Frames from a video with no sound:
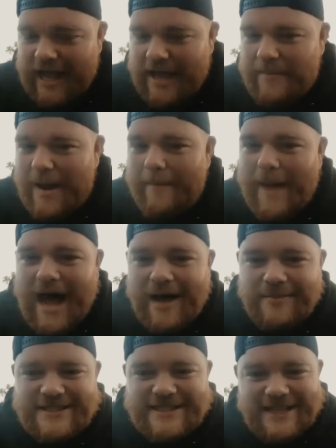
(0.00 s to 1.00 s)
and my
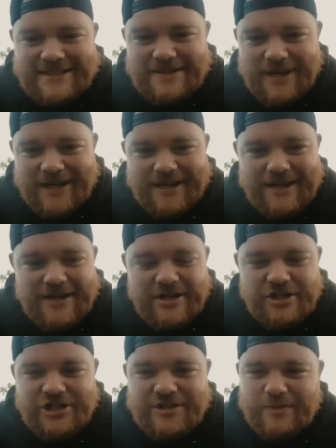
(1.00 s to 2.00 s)
mom said to me,
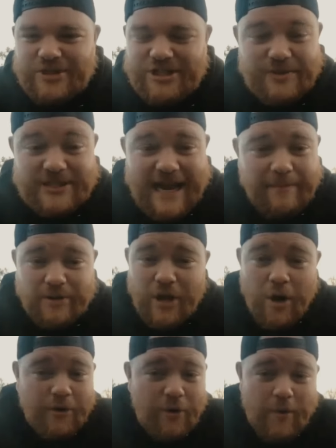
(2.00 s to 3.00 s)
she she was like
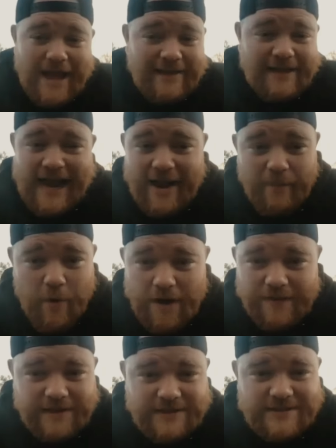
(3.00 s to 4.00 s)
blown away that I had
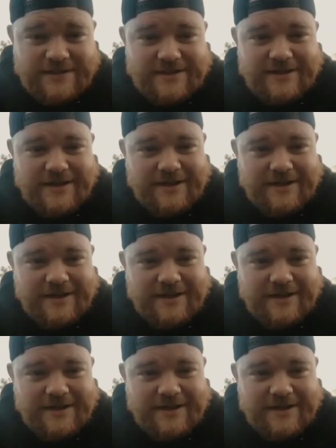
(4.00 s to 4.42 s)
won this,